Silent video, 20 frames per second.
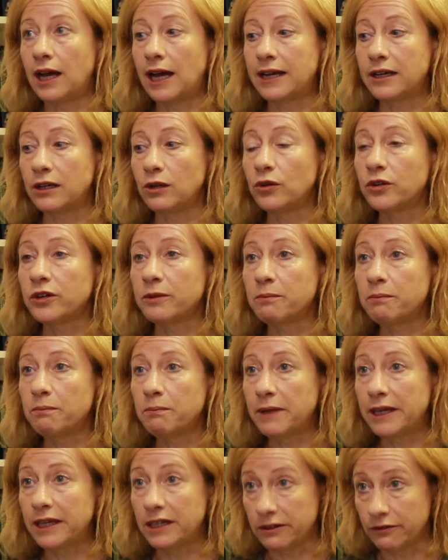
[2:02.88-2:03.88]
and look at
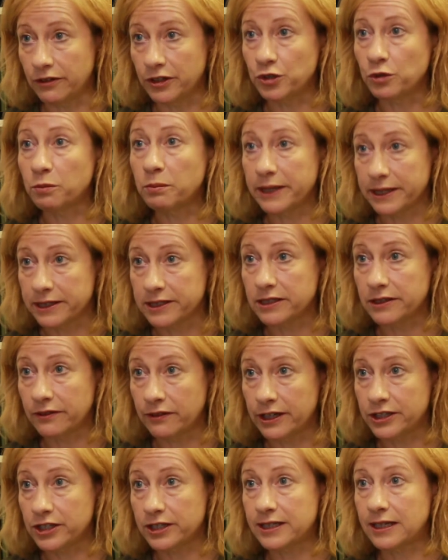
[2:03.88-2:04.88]
individual pieces of
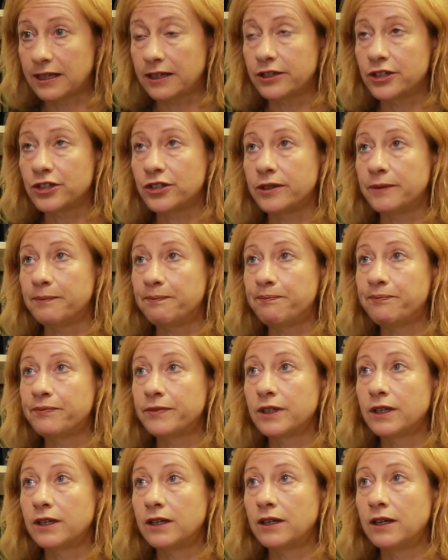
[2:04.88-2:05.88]
legislation.
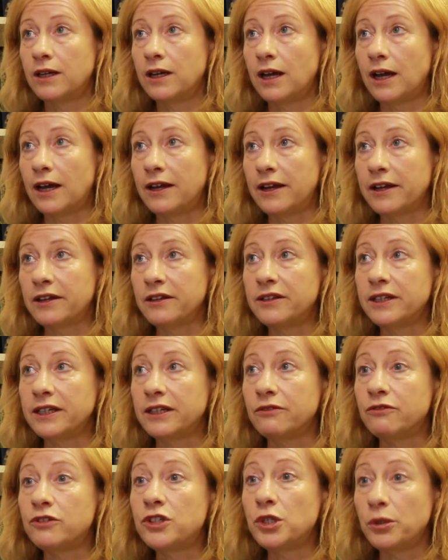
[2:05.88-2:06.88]
And I can think
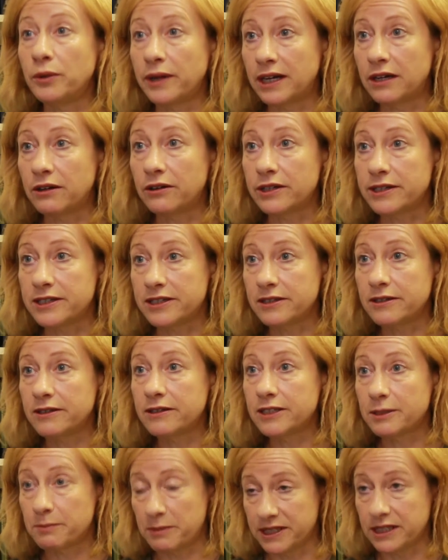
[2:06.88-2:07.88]
of 2 areas
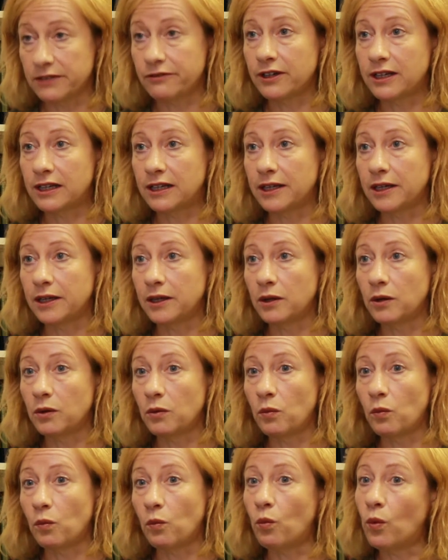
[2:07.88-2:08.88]
specifically
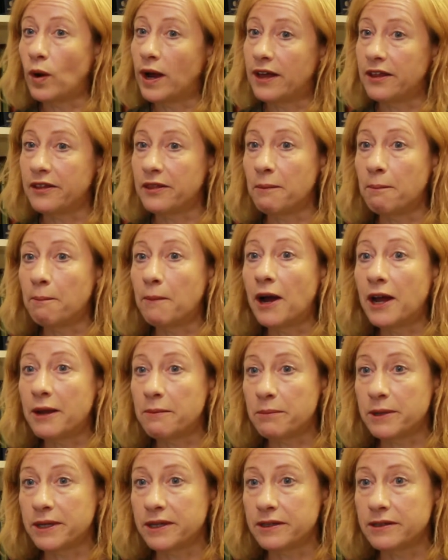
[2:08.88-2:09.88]
where there might
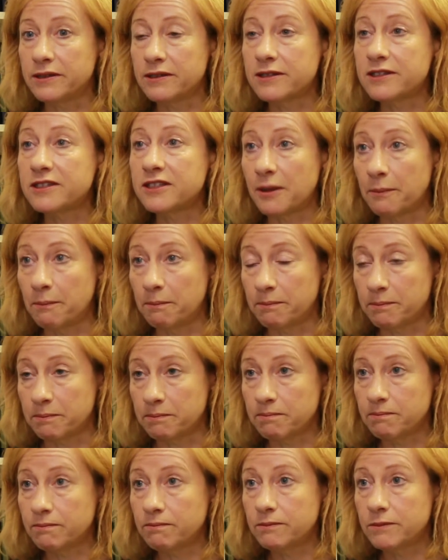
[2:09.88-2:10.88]
be some
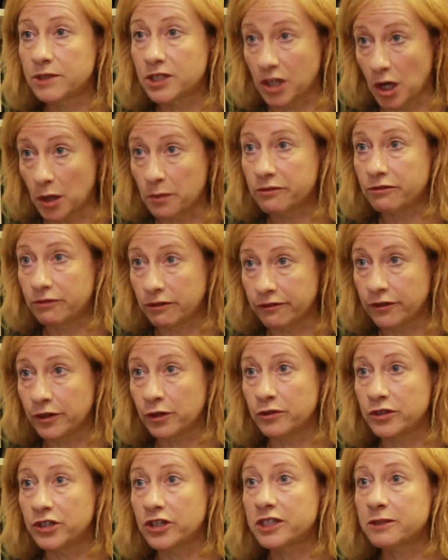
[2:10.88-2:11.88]
scope for
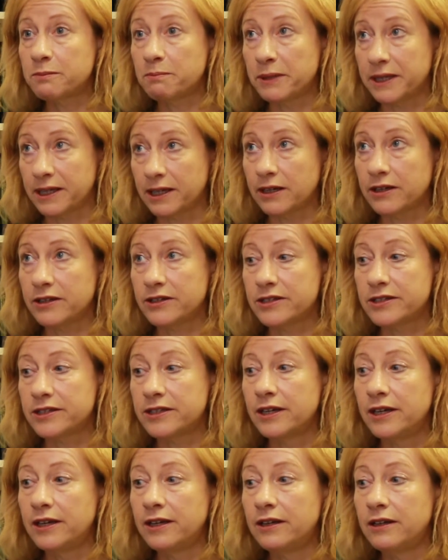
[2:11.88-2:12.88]
review, just because
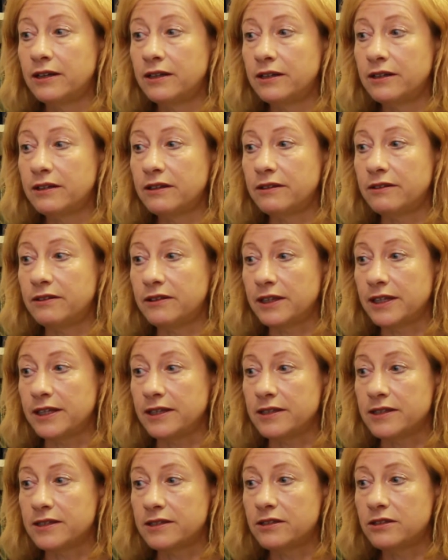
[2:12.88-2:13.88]

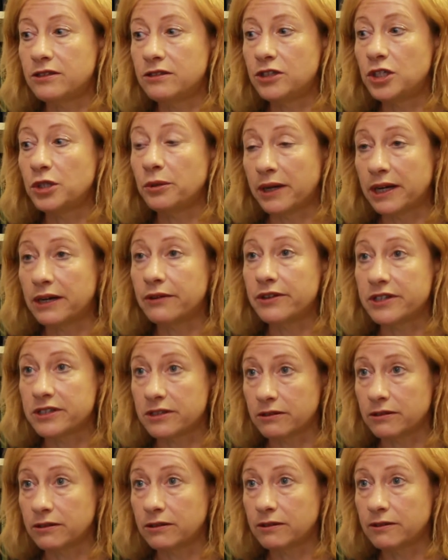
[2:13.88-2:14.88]
these 2 areas
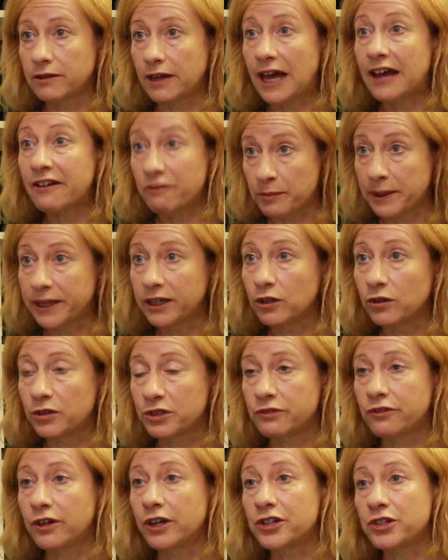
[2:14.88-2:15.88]
have been
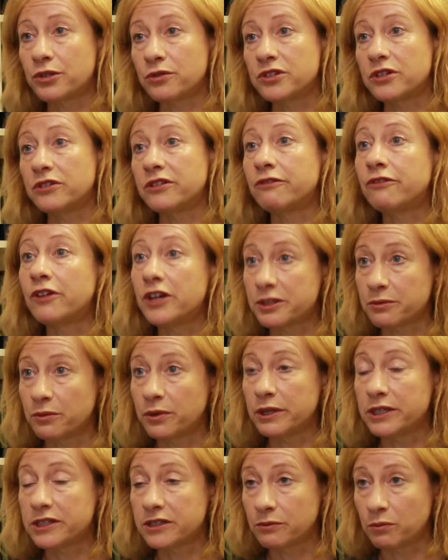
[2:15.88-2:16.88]
controversial. So the first one
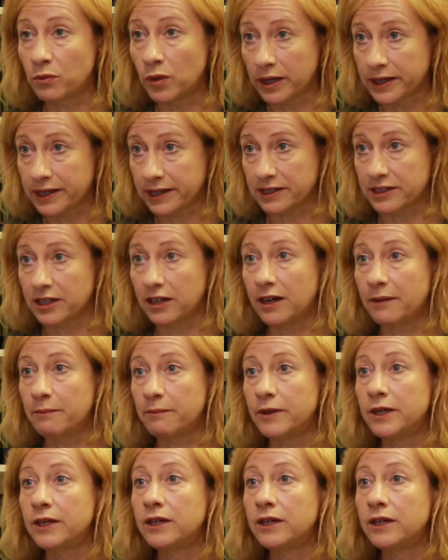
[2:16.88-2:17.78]
is the working time